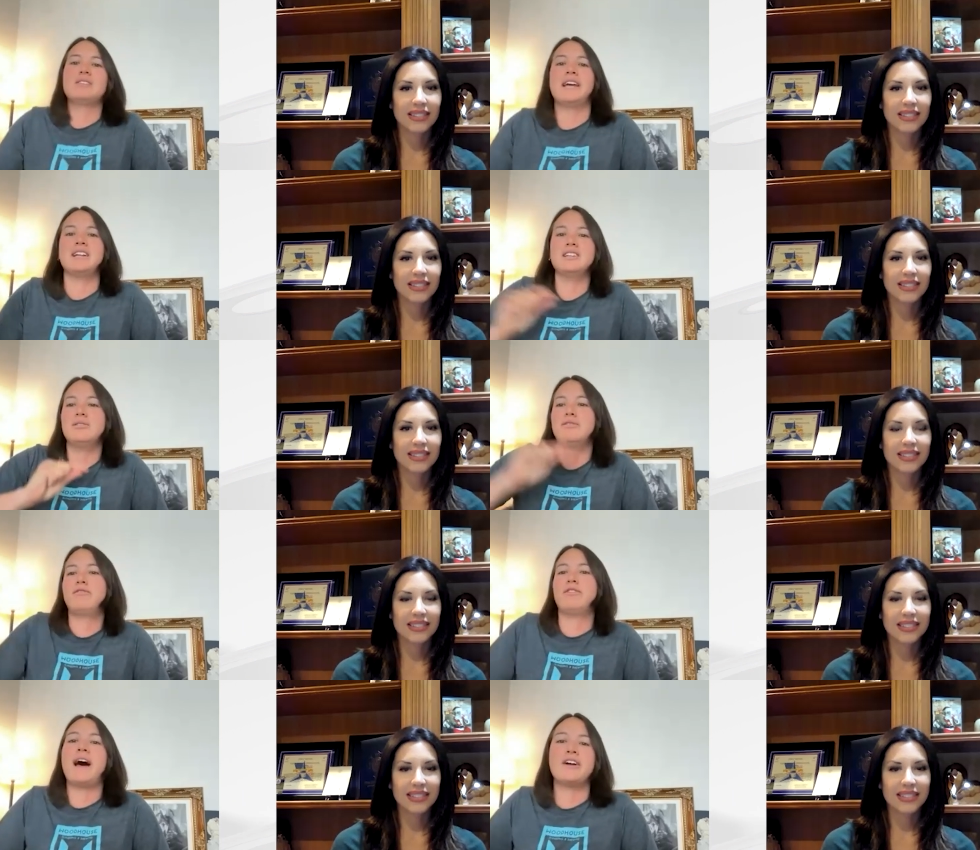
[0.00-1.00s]
Speaker 1: like a little
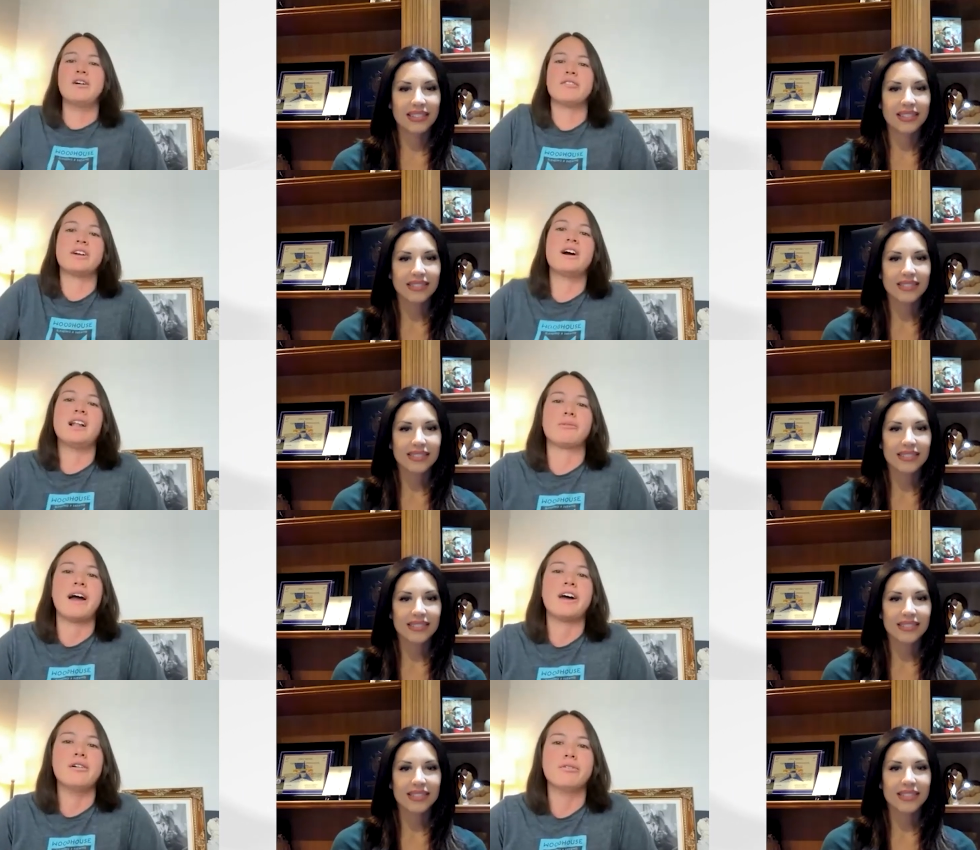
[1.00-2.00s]
flyover to
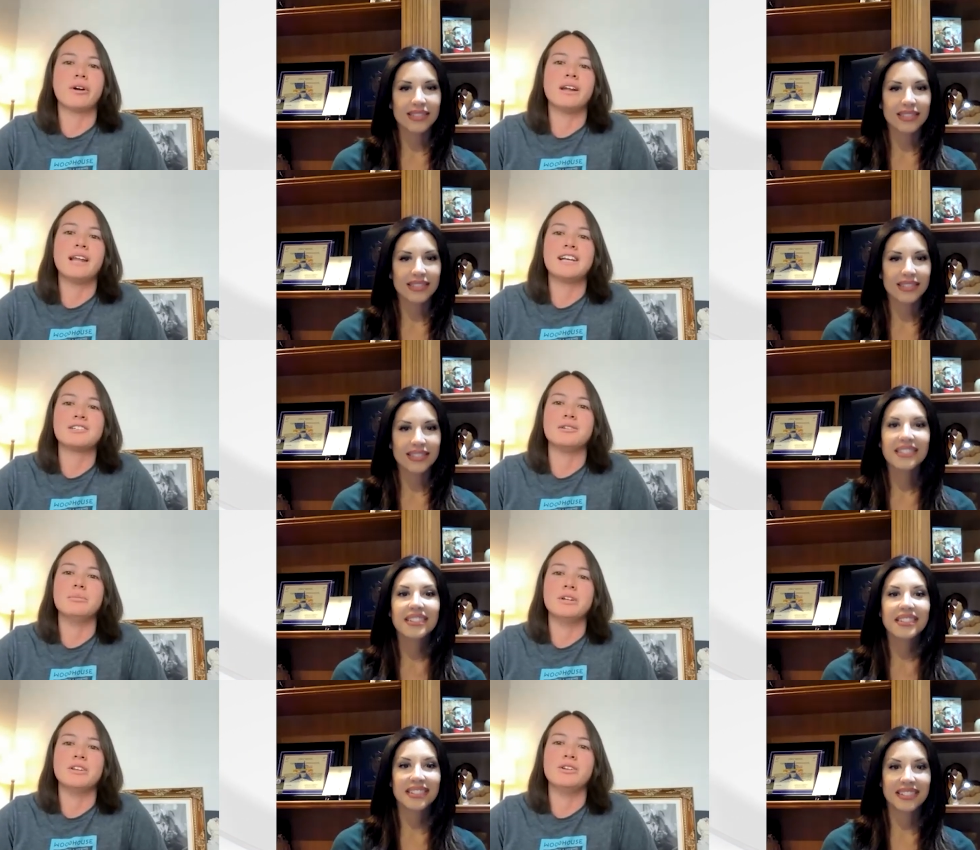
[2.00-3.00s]
Colorado for our last little
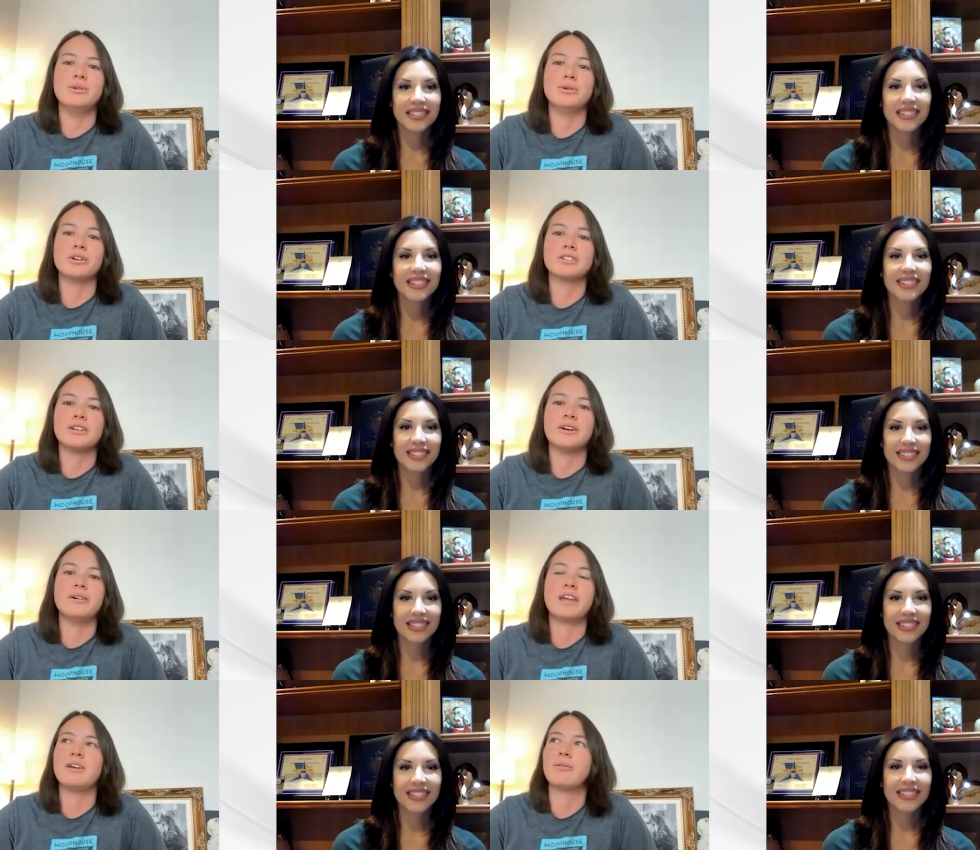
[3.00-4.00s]
bit of the tour. So
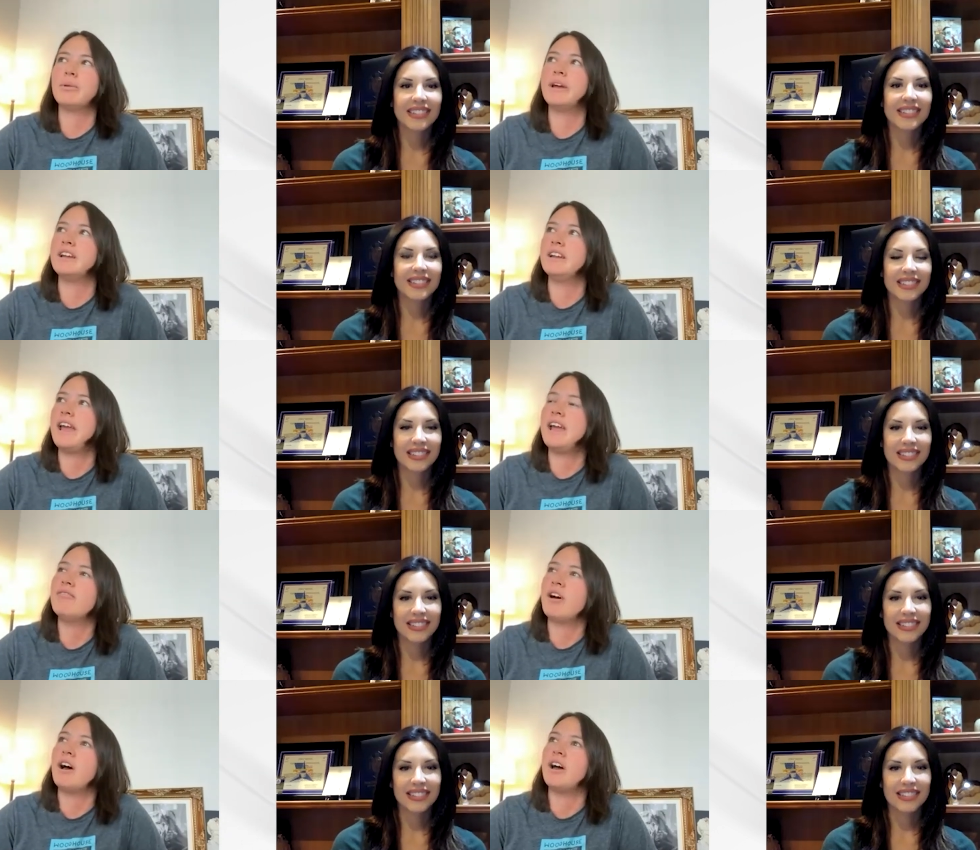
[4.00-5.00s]
I think we're playing in
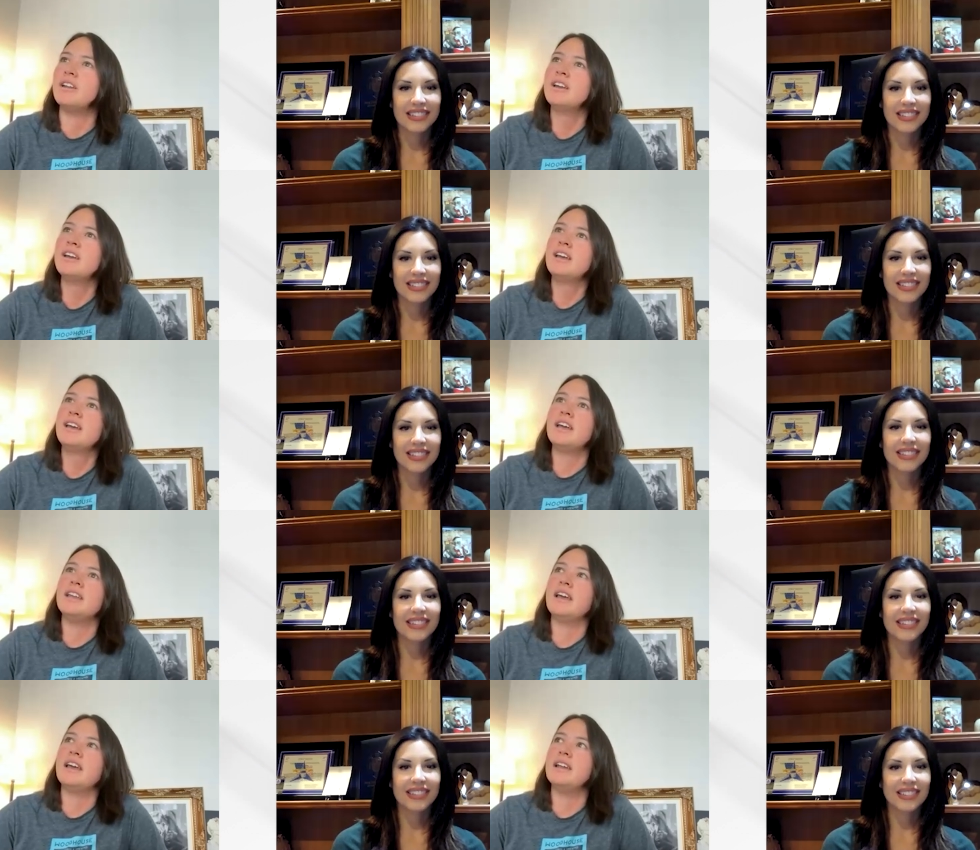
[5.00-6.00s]
Avon,
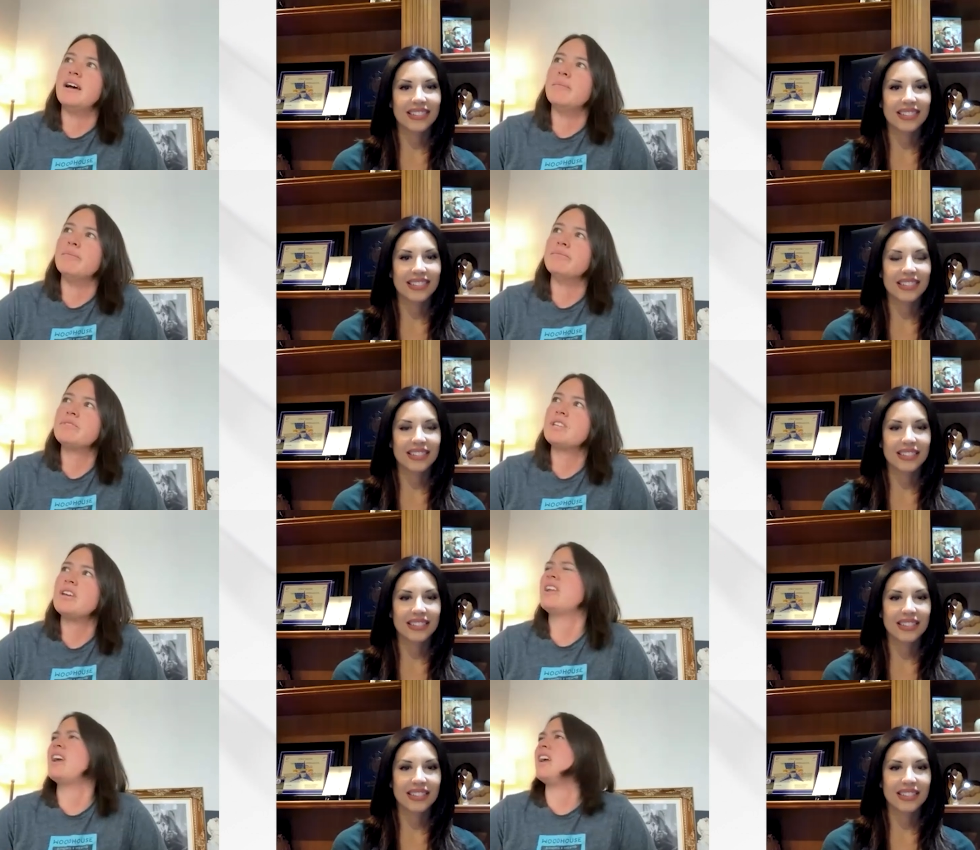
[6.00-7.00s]
and then um,
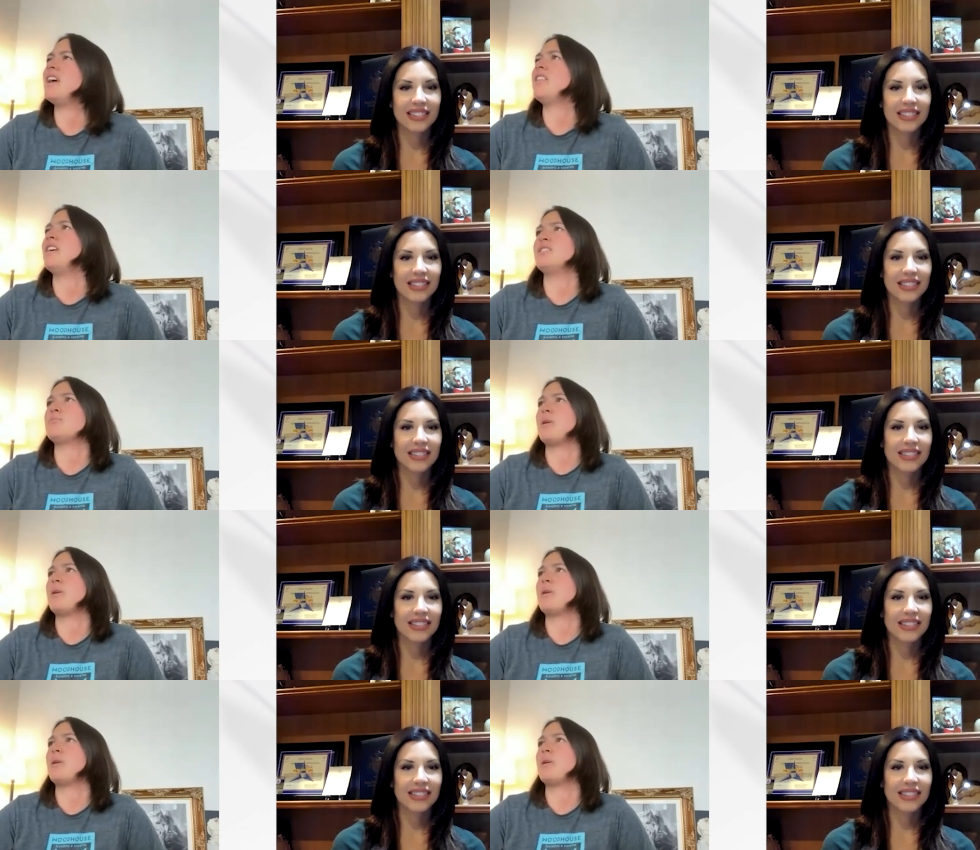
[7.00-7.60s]
Sunday I think it's